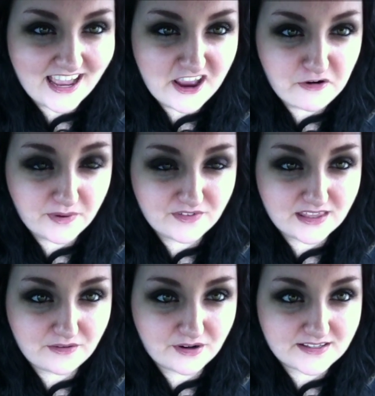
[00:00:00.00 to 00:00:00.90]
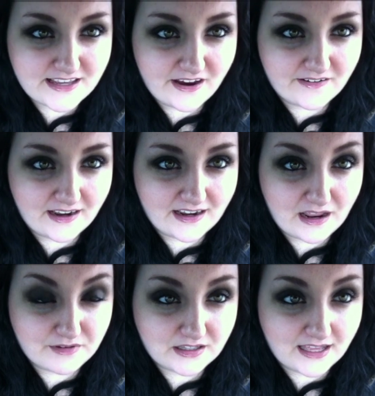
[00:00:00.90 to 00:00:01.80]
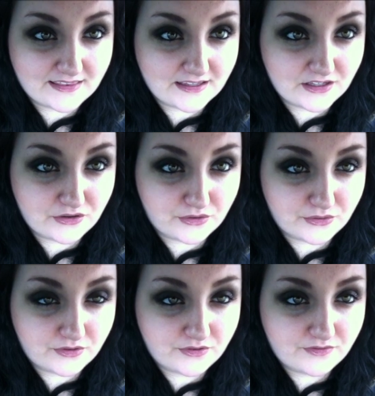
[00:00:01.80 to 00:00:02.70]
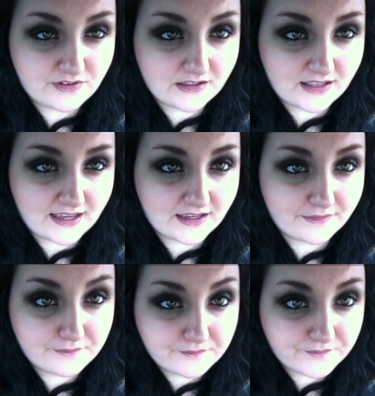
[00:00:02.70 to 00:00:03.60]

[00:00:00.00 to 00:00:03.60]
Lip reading: I hope everything works out, and I'm glad that you feel like